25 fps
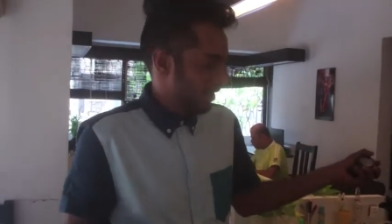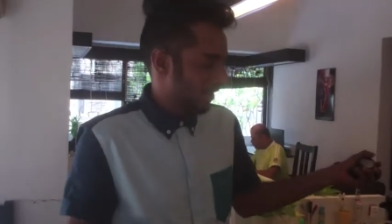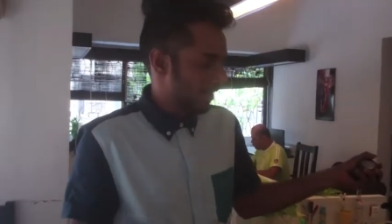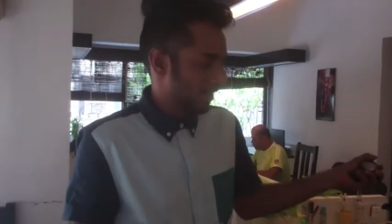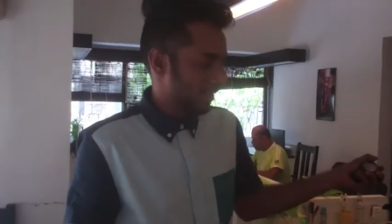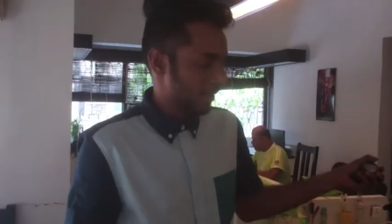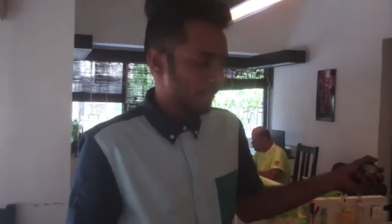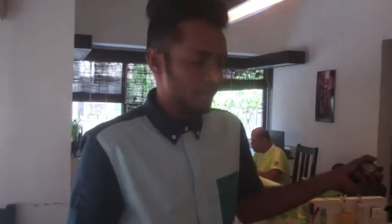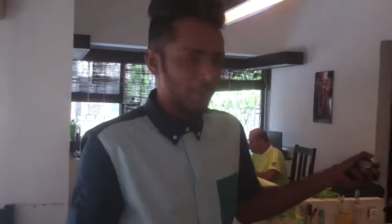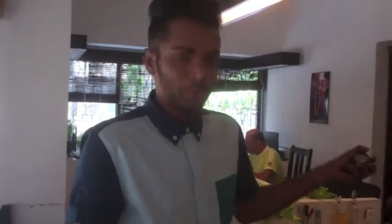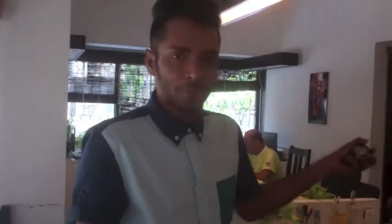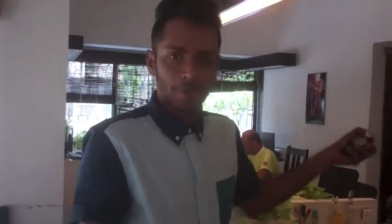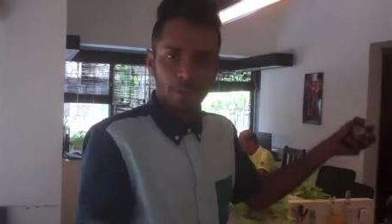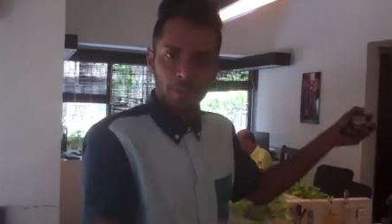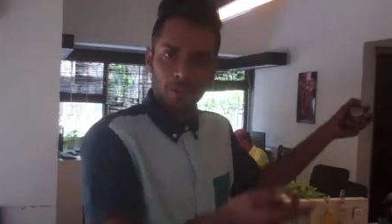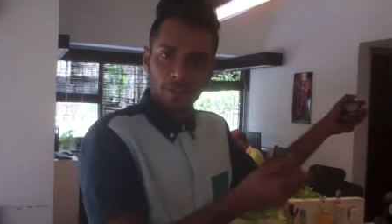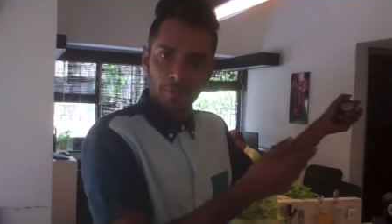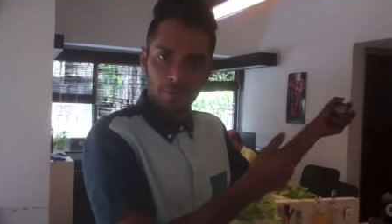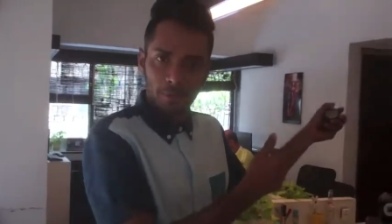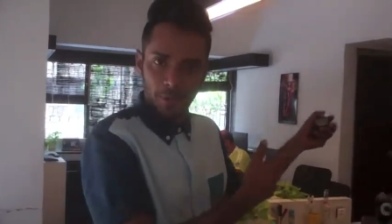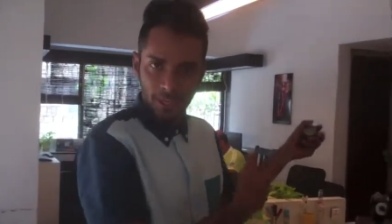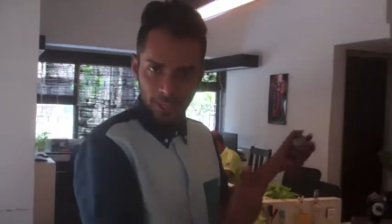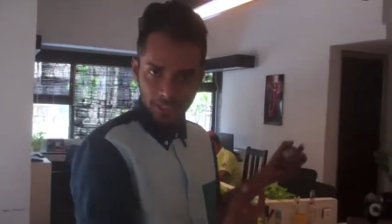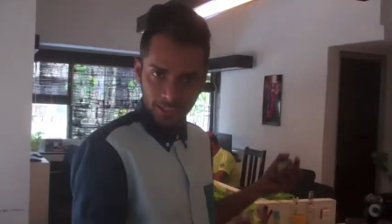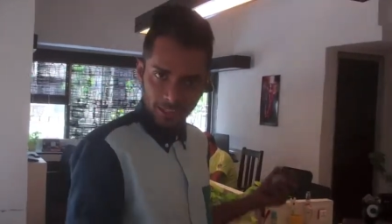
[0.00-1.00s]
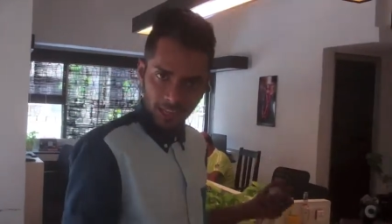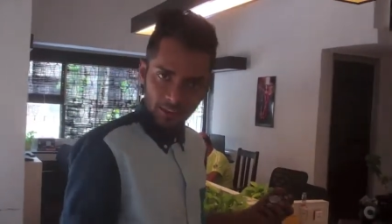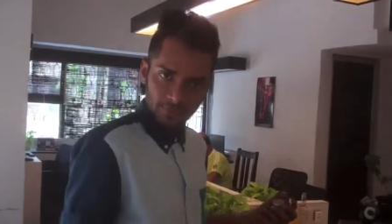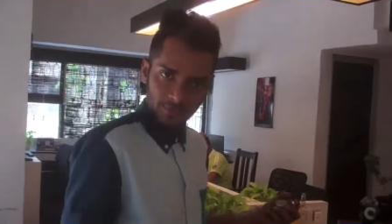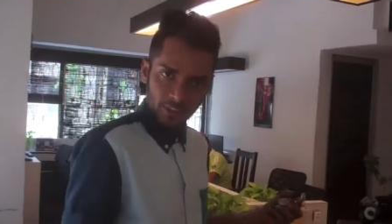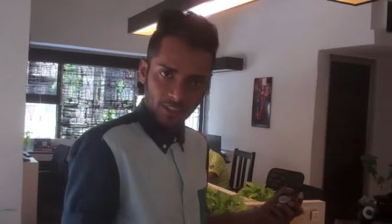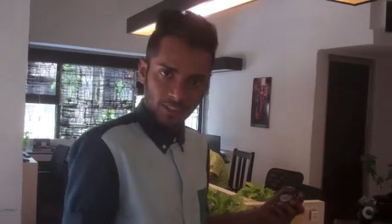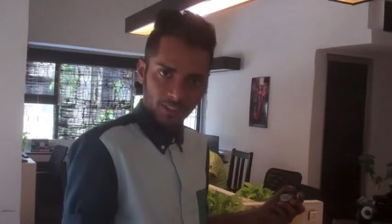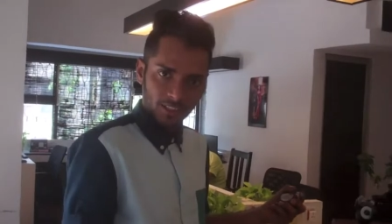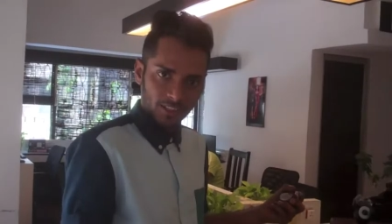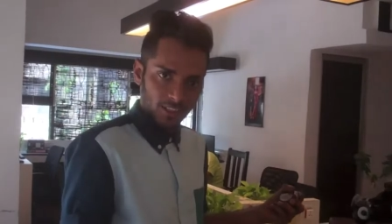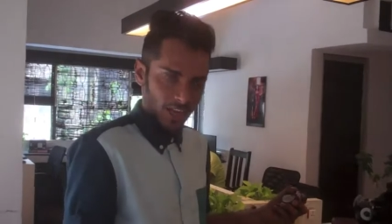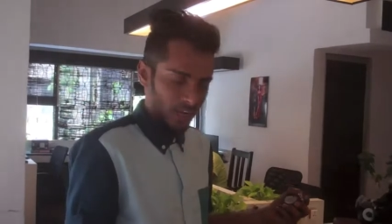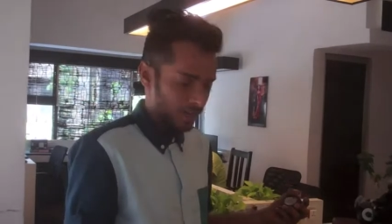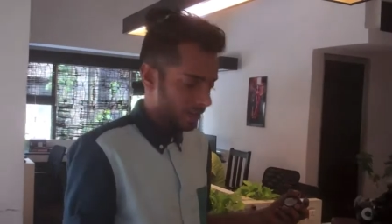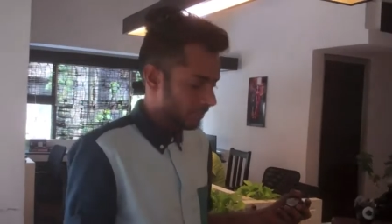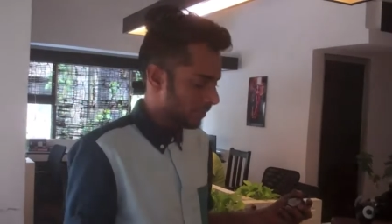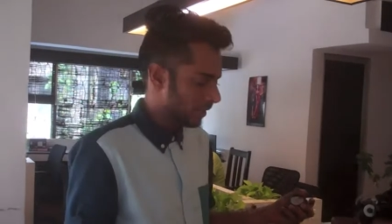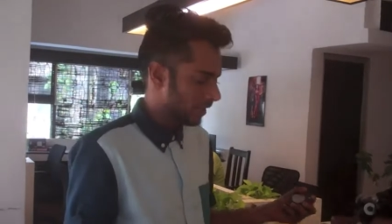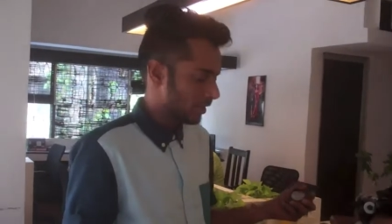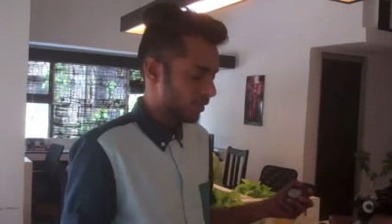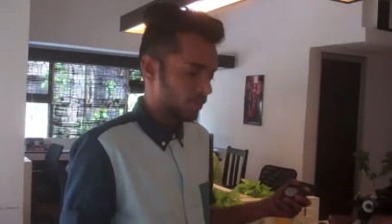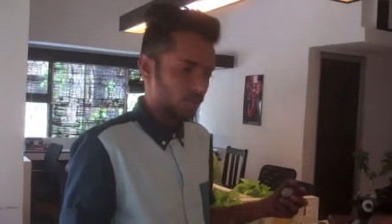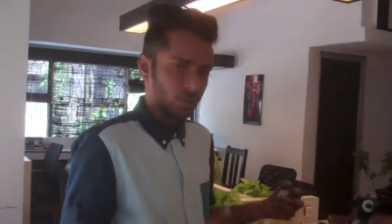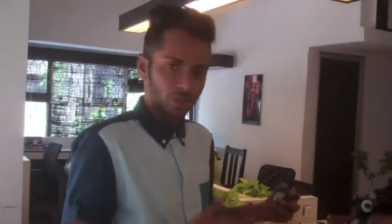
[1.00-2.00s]
uh, but we're going to bring in that vintage
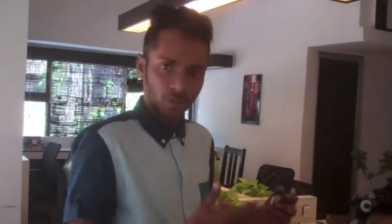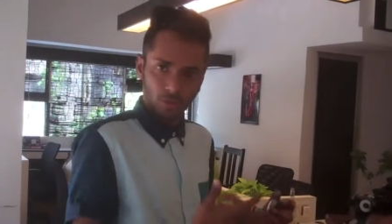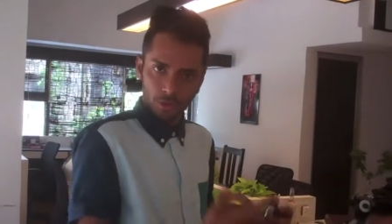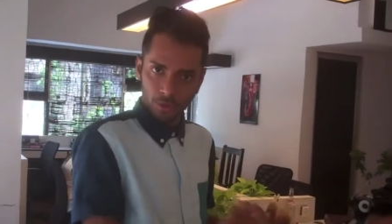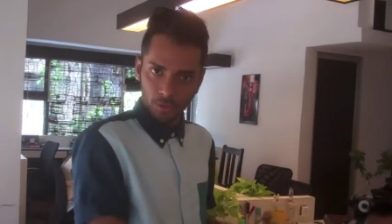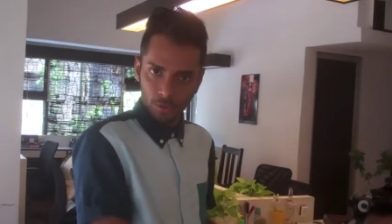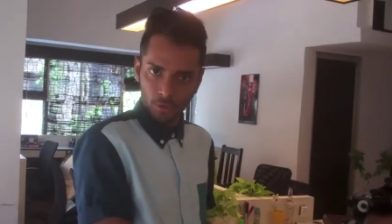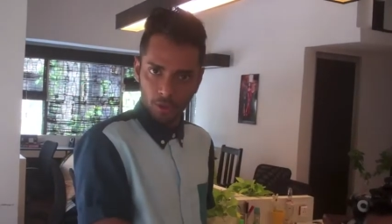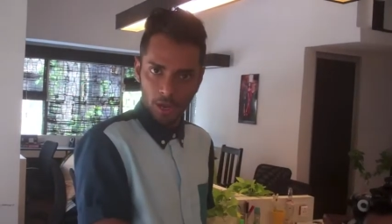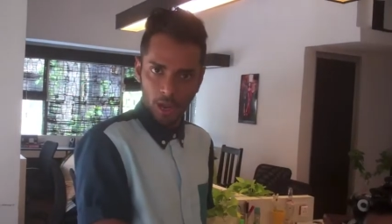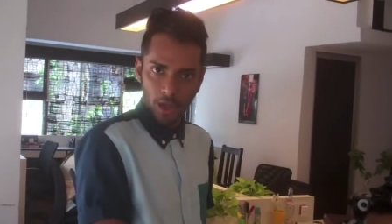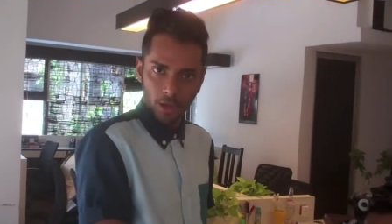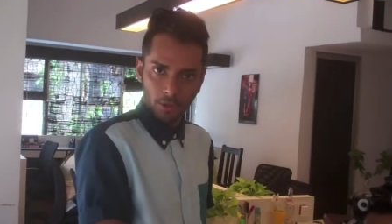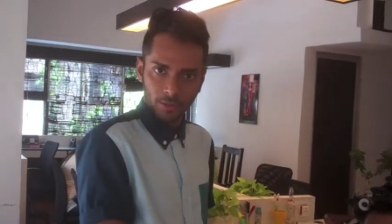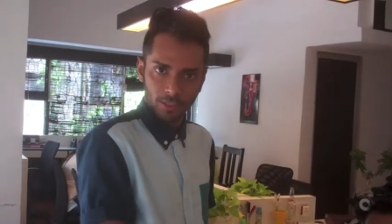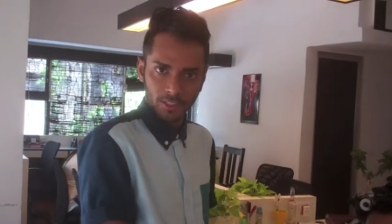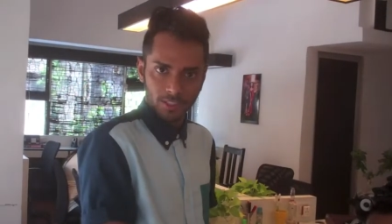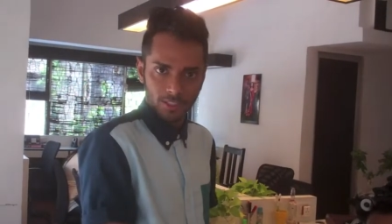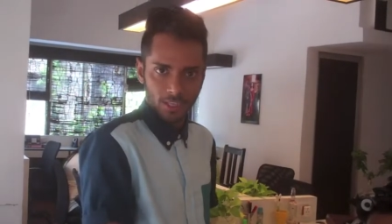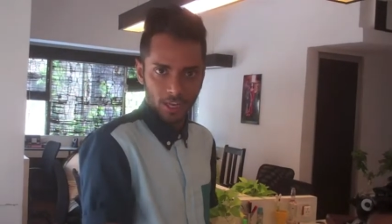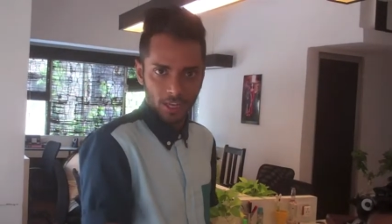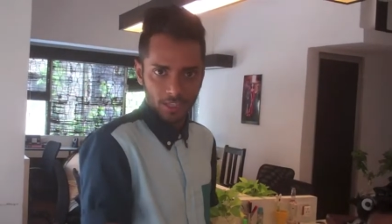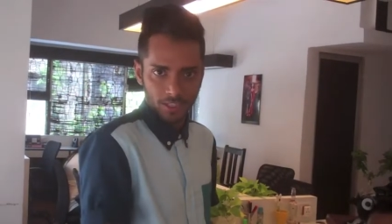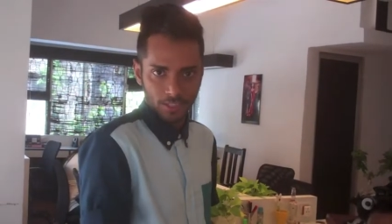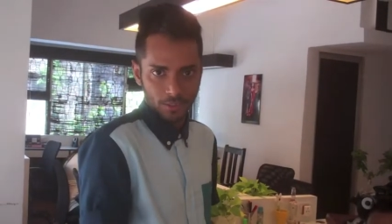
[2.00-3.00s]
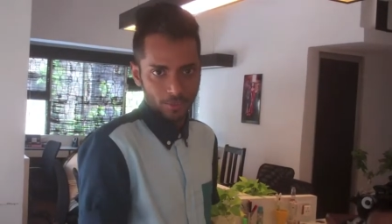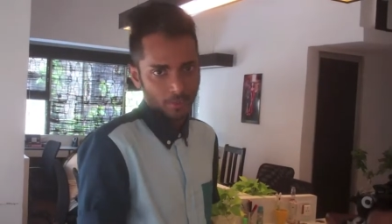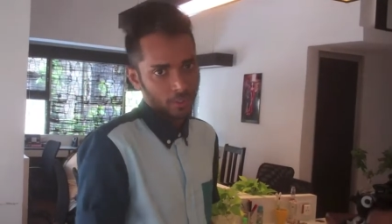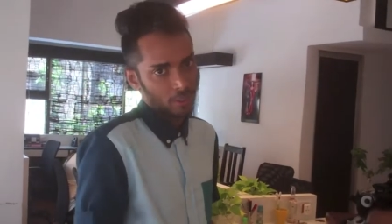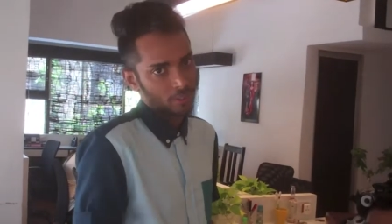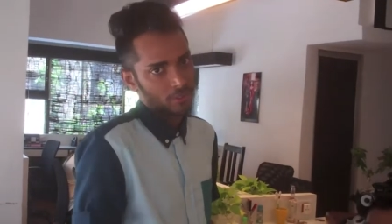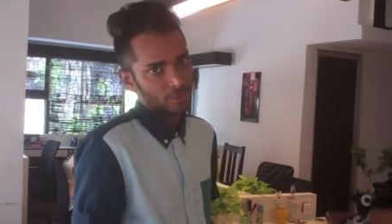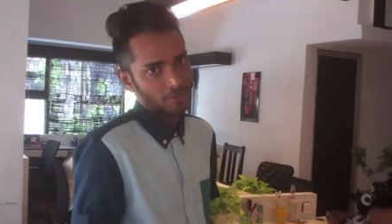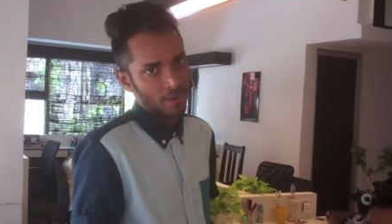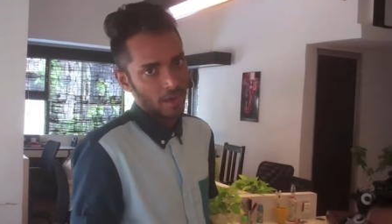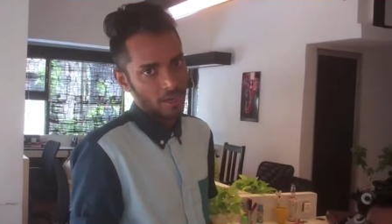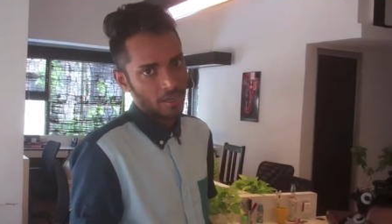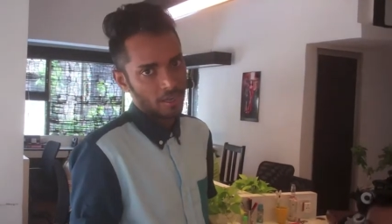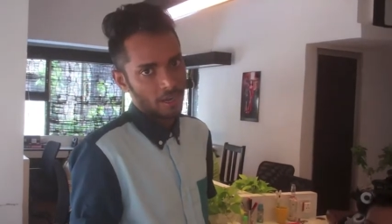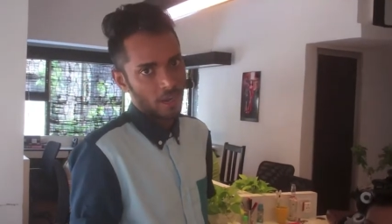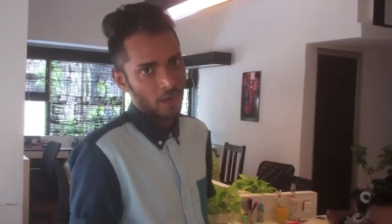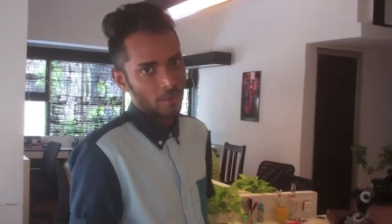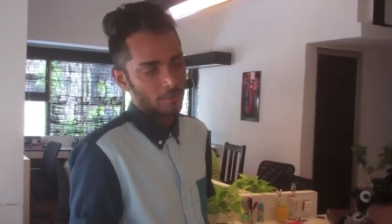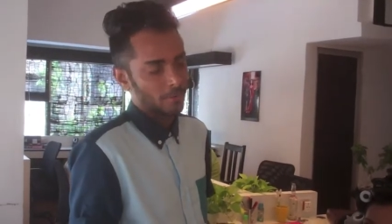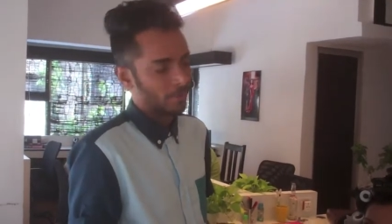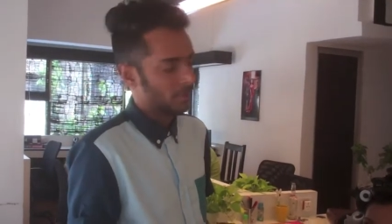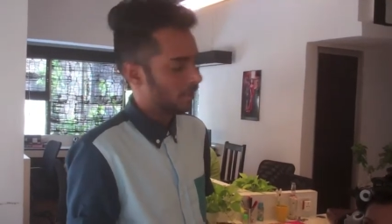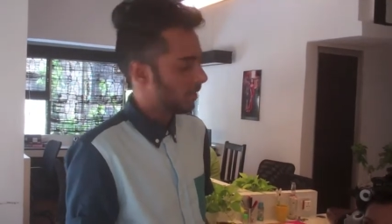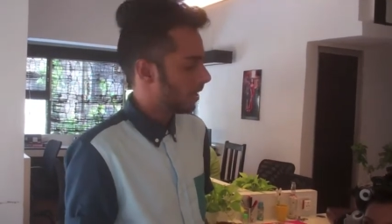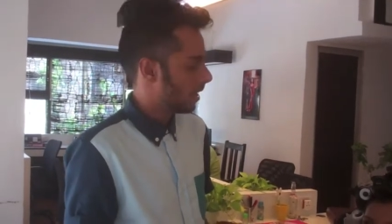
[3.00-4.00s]
element and show you how the star's do it on the red
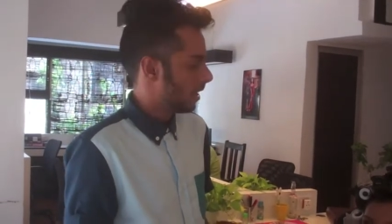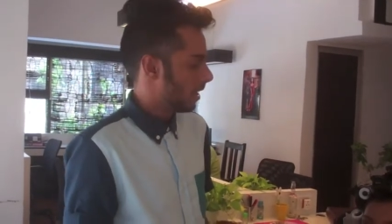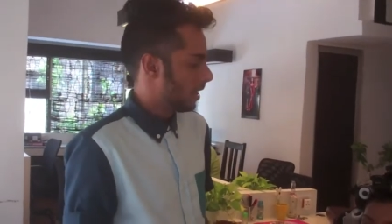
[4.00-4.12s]
carpet.